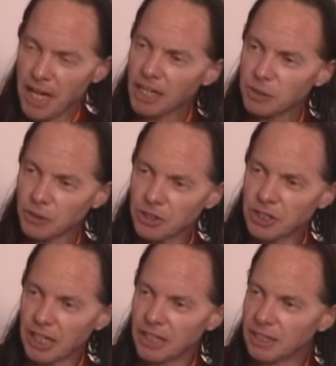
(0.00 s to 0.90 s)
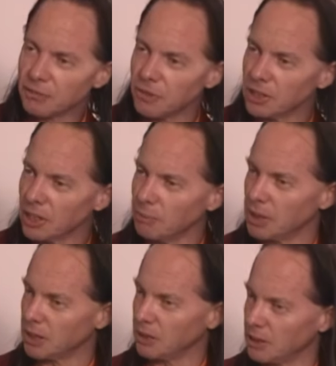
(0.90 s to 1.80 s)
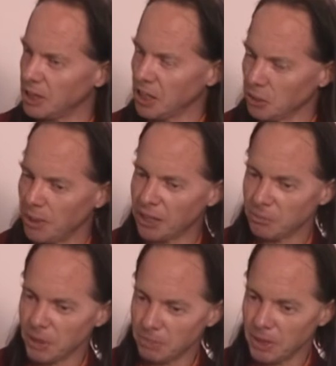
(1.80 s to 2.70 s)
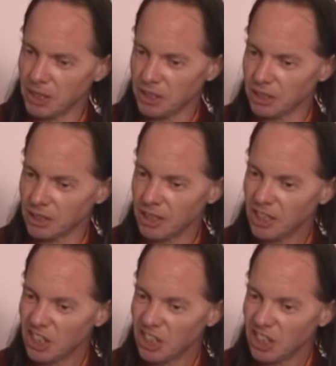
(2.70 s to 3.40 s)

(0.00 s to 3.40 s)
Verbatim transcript: natural to say that the first emptiness you see on the path of preparation